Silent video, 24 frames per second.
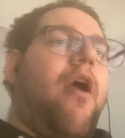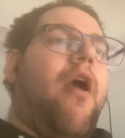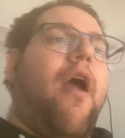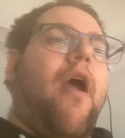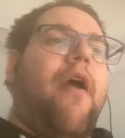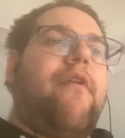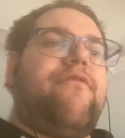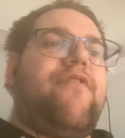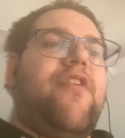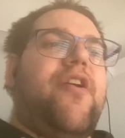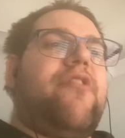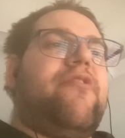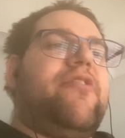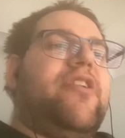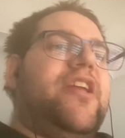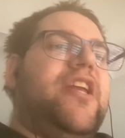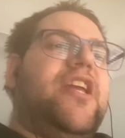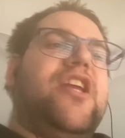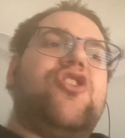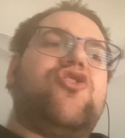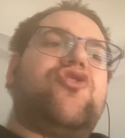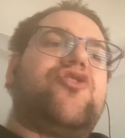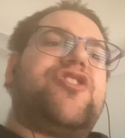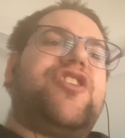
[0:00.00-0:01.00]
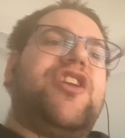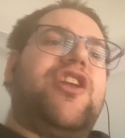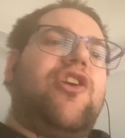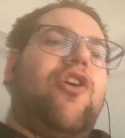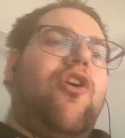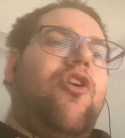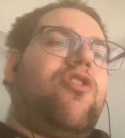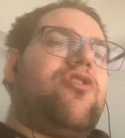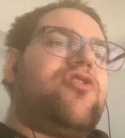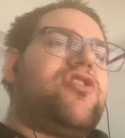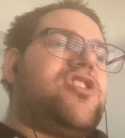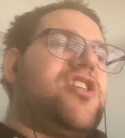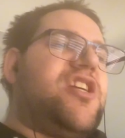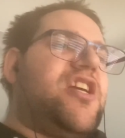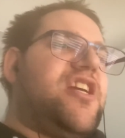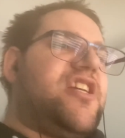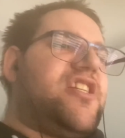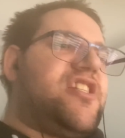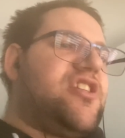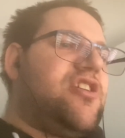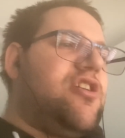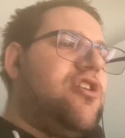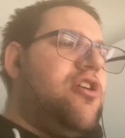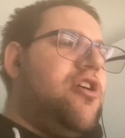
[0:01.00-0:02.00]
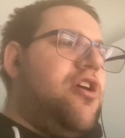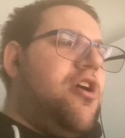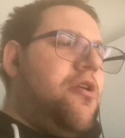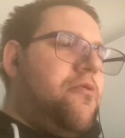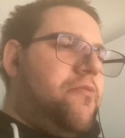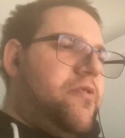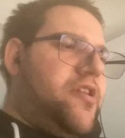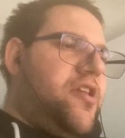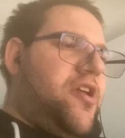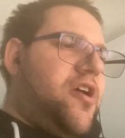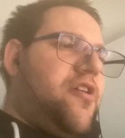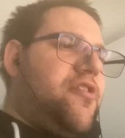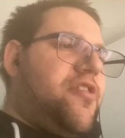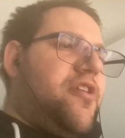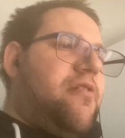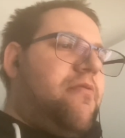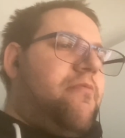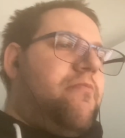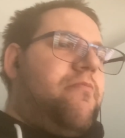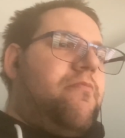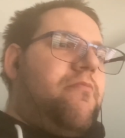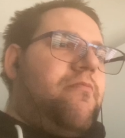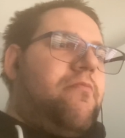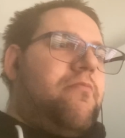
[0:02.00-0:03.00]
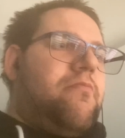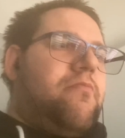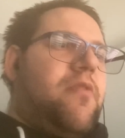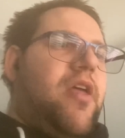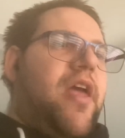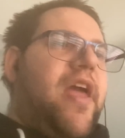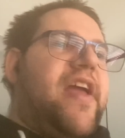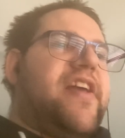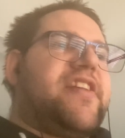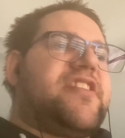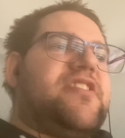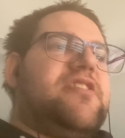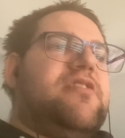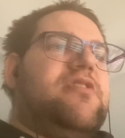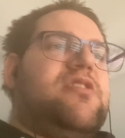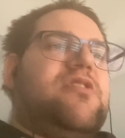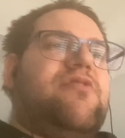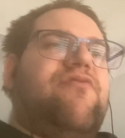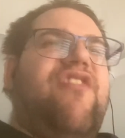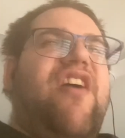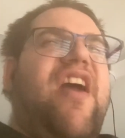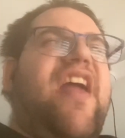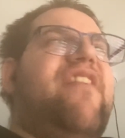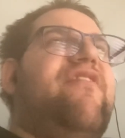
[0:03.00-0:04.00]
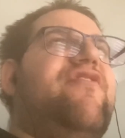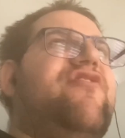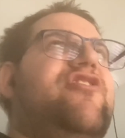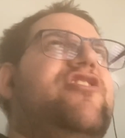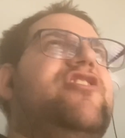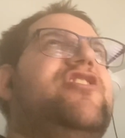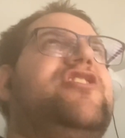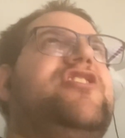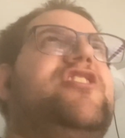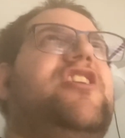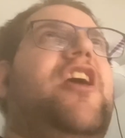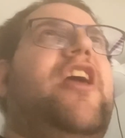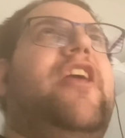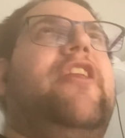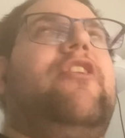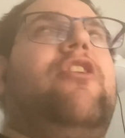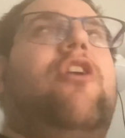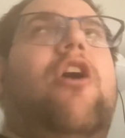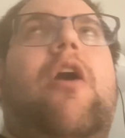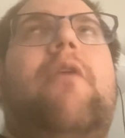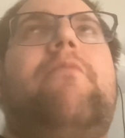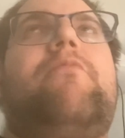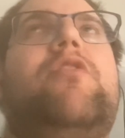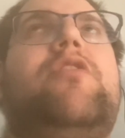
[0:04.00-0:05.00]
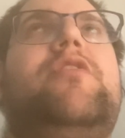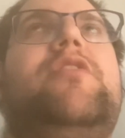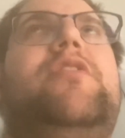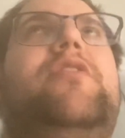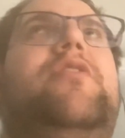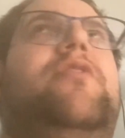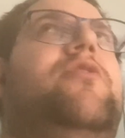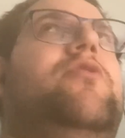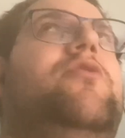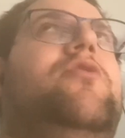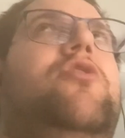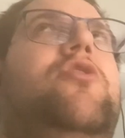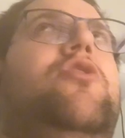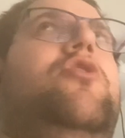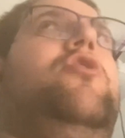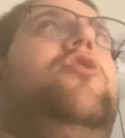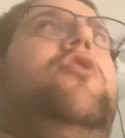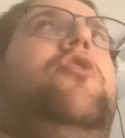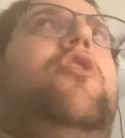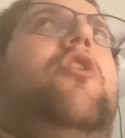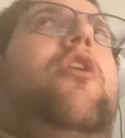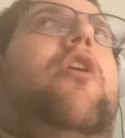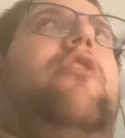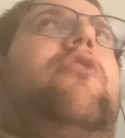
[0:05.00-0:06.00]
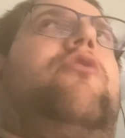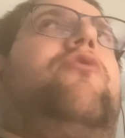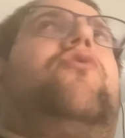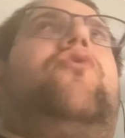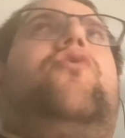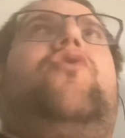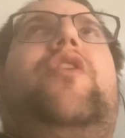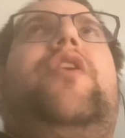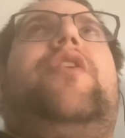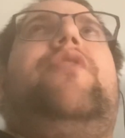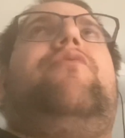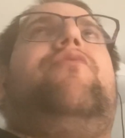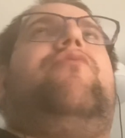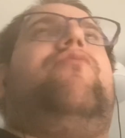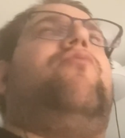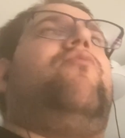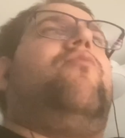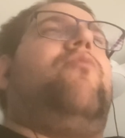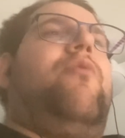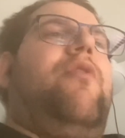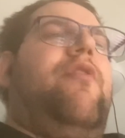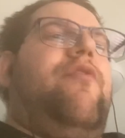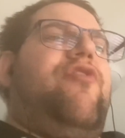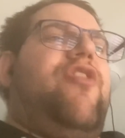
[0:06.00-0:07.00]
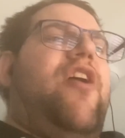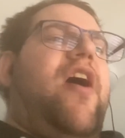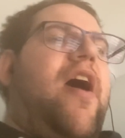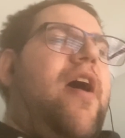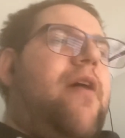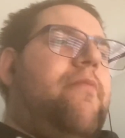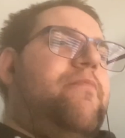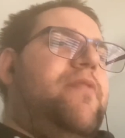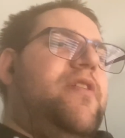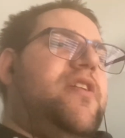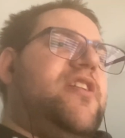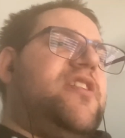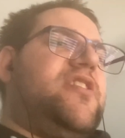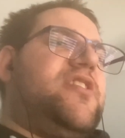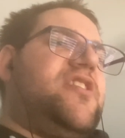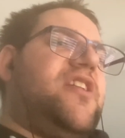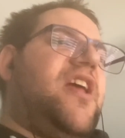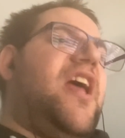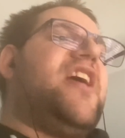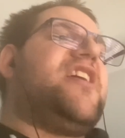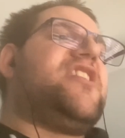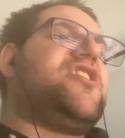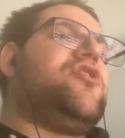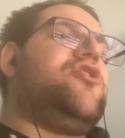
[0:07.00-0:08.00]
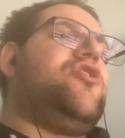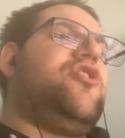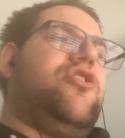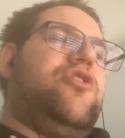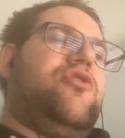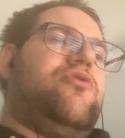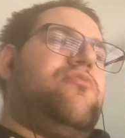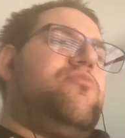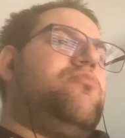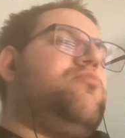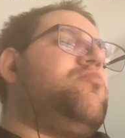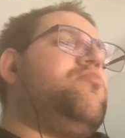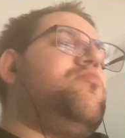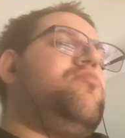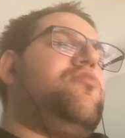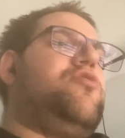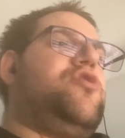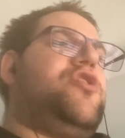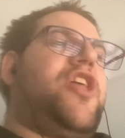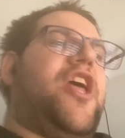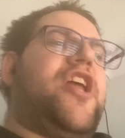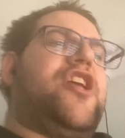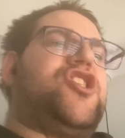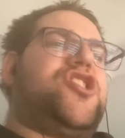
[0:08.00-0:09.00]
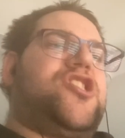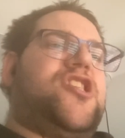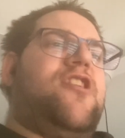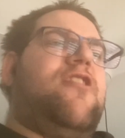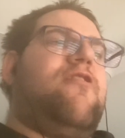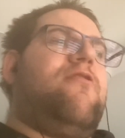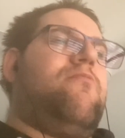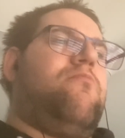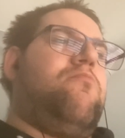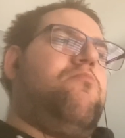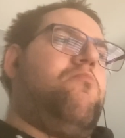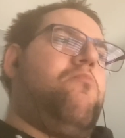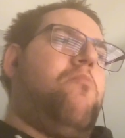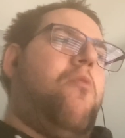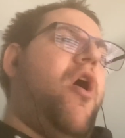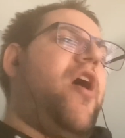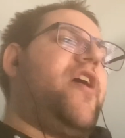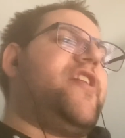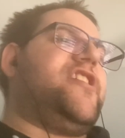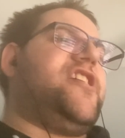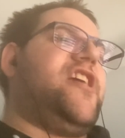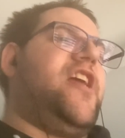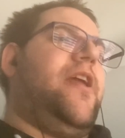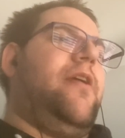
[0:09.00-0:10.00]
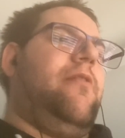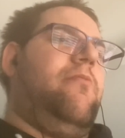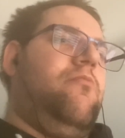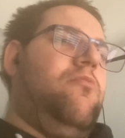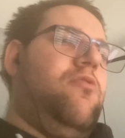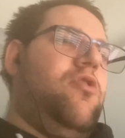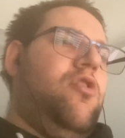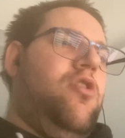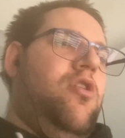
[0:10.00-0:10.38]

a very interesting contest. We know that Essendon's favourites, and I'm going to agree with that because Essendon, they showed my team